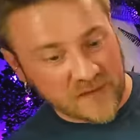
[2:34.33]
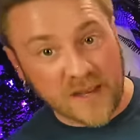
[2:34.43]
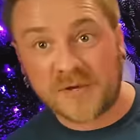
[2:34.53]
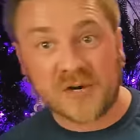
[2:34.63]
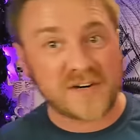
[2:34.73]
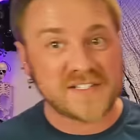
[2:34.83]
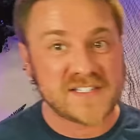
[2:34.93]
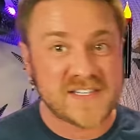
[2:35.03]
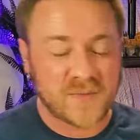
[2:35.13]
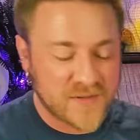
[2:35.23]
I am curious to
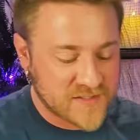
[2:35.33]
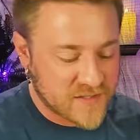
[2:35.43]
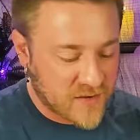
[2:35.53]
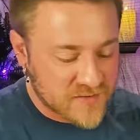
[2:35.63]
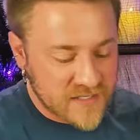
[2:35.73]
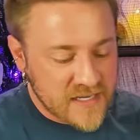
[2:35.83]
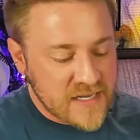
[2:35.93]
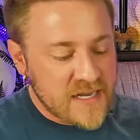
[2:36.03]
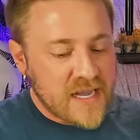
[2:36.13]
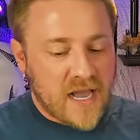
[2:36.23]
see where this goes.
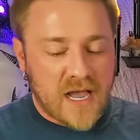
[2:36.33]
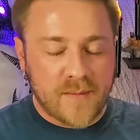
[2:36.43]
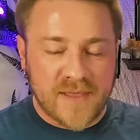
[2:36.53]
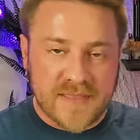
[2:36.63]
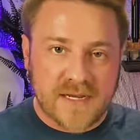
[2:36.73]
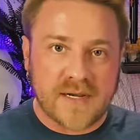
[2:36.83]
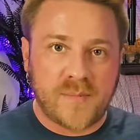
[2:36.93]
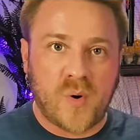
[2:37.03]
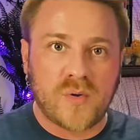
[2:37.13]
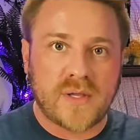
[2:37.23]
And then in
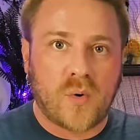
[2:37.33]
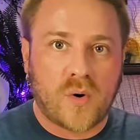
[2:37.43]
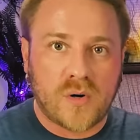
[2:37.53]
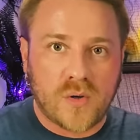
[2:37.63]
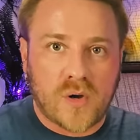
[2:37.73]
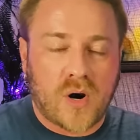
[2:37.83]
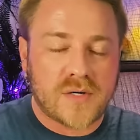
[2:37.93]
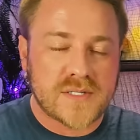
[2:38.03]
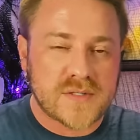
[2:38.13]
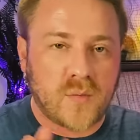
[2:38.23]
pulling oracle
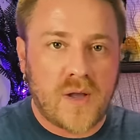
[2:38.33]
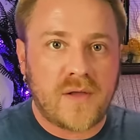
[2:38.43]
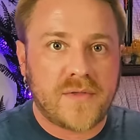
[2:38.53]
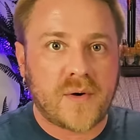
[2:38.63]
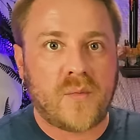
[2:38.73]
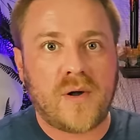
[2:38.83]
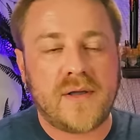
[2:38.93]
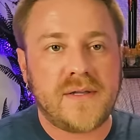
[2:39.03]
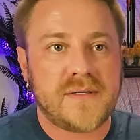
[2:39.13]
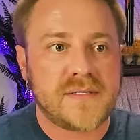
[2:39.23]
cards as well,
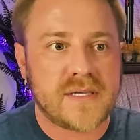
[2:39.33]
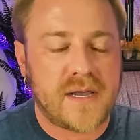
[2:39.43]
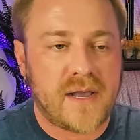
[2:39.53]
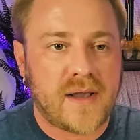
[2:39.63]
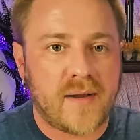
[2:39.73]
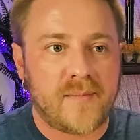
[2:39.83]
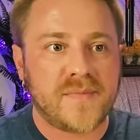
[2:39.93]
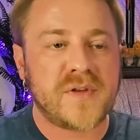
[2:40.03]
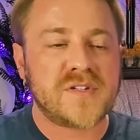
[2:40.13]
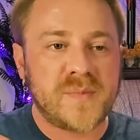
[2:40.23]
there's
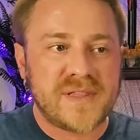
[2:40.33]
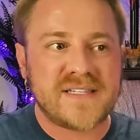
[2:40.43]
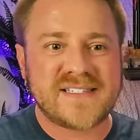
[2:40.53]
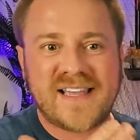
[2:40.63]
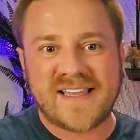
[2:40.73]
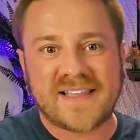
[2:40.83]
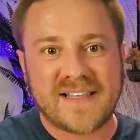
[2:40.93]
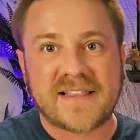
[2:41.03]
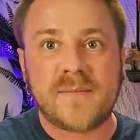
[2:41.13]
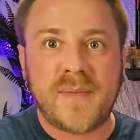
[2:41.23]
been this
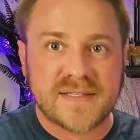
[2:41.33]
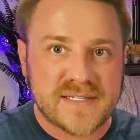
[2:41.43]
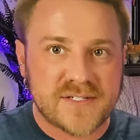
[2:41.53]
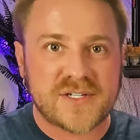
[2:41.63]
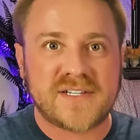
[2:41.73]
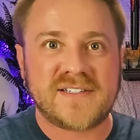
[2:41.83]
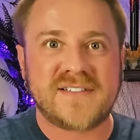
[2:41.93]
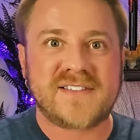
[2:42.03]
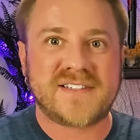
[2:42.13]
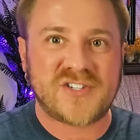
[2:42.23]
like the message
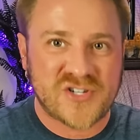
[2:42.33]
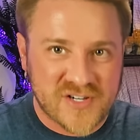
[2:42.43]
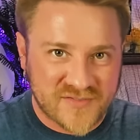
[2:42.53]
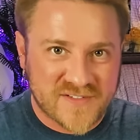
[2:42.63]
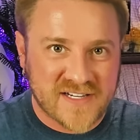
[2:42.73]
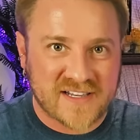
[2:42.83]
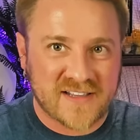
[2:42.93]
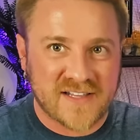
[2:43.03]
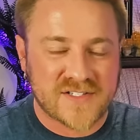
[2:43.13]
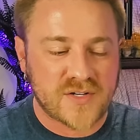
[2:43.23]
is
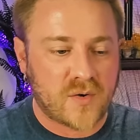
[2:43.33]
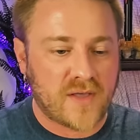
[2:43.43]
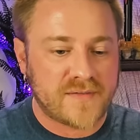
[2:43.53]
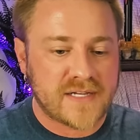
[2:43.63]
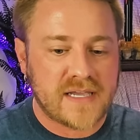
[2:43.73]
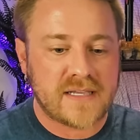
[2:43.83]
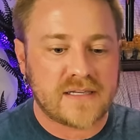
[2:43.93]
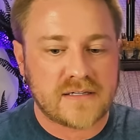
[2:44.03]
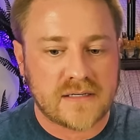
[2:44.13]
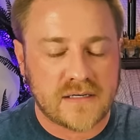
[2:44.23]
shifting. And so I've
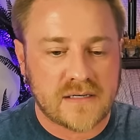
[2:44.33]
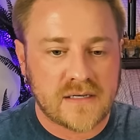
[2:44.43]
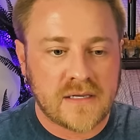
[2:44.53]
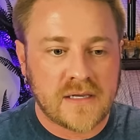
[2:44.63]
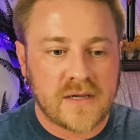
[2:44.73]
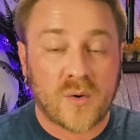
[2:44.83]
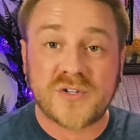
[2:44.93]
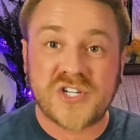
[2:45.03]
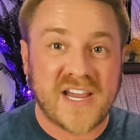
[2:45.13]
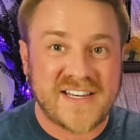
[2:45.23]
taken
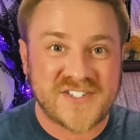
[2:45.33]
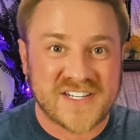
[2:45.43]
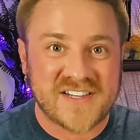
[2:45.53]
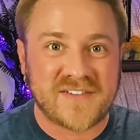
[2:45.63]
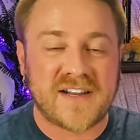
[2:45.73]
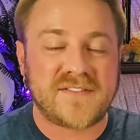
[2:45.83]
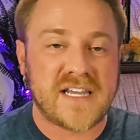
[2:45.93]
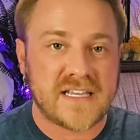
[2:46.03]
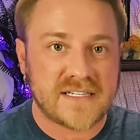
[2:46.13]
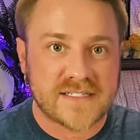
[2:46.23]

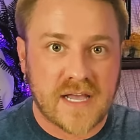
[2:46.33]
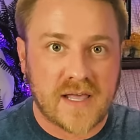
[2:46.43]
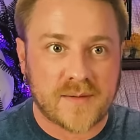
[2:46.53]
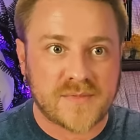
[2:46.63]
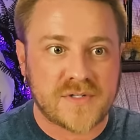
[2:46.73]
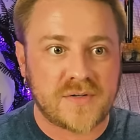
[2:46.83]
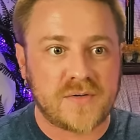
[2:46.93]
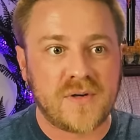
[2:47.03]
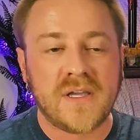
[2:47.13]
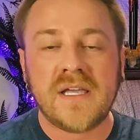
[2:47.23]
time
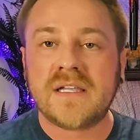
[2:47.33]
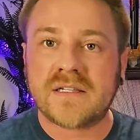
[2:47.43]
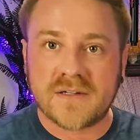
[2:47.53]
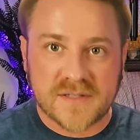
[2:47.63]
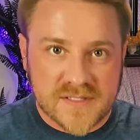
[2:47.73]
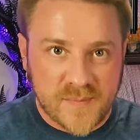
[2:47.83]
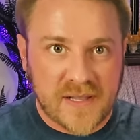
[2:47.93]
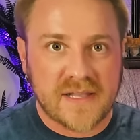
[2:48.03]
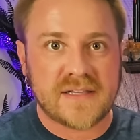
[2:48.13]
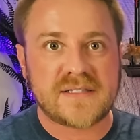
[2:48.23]
to clear the
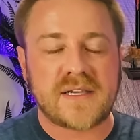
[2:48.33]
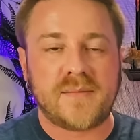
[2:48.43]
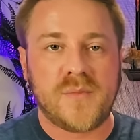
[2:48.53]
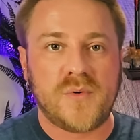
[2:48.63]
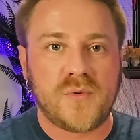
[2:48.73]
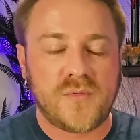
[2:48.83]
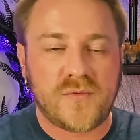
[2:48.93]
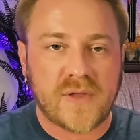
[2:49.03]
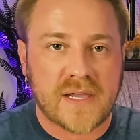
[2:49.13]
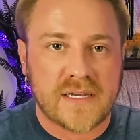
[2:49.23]
space and
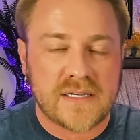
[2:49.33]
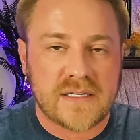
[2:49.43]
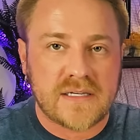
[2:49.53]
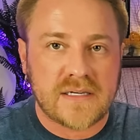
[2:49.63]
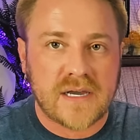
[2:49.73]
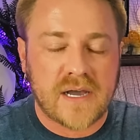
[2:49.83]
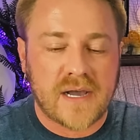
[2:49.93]
move any